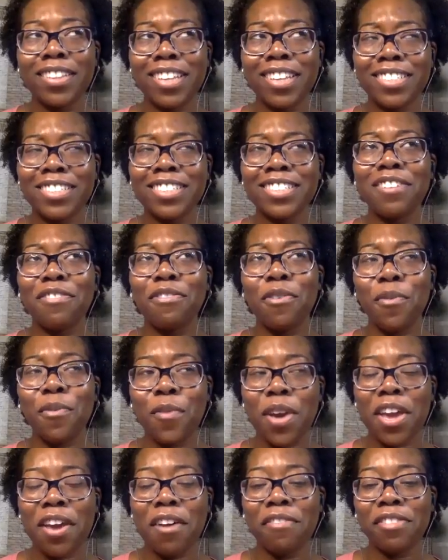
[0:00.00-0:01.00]
That's a different
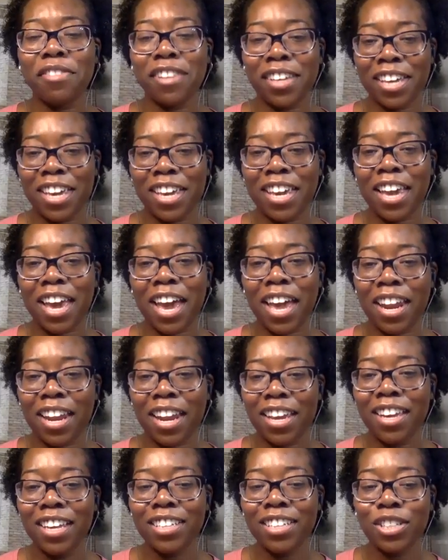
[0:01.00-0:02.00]
way of looking at
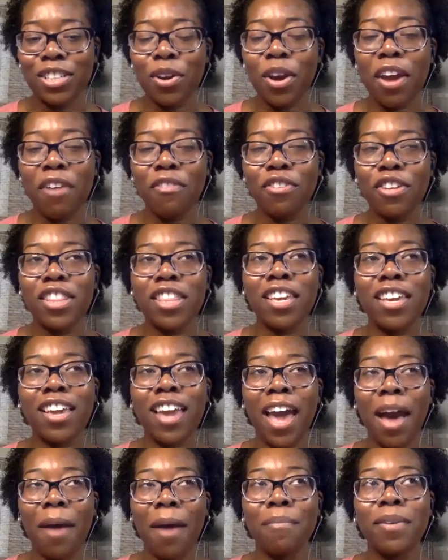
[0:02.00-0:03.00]
it. So everything
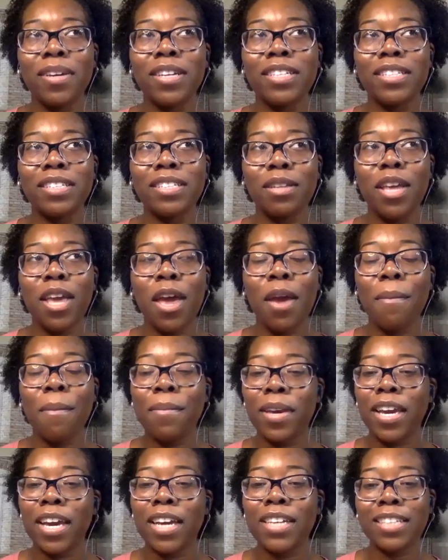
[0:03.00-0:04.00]
yeah. happens
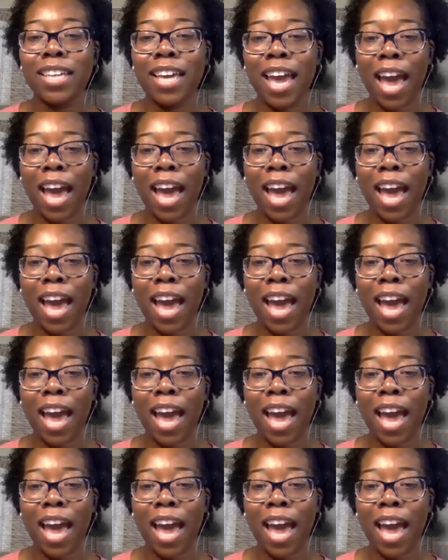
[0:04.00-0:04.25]
because it